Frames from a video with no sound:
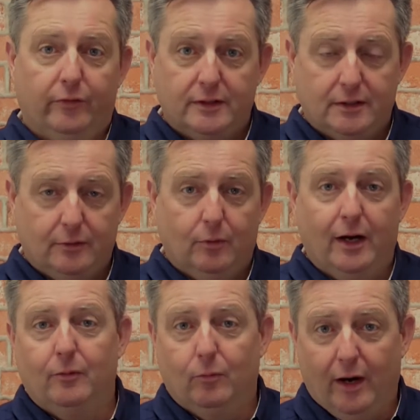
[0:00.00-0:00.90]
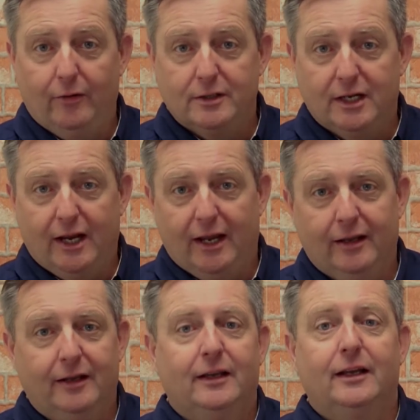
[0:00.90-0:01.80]
if there's any wear and
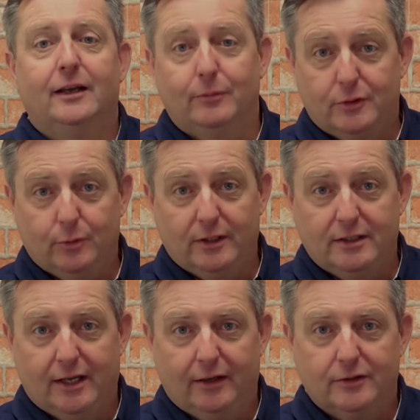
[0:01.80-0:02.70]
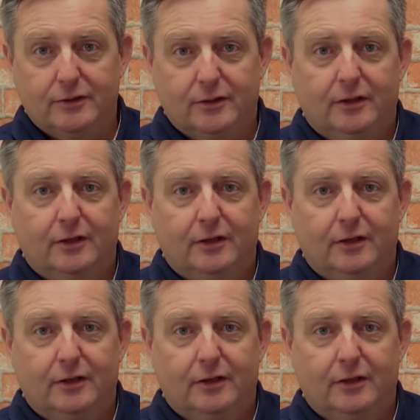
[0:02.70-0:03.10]
tear in between tenants.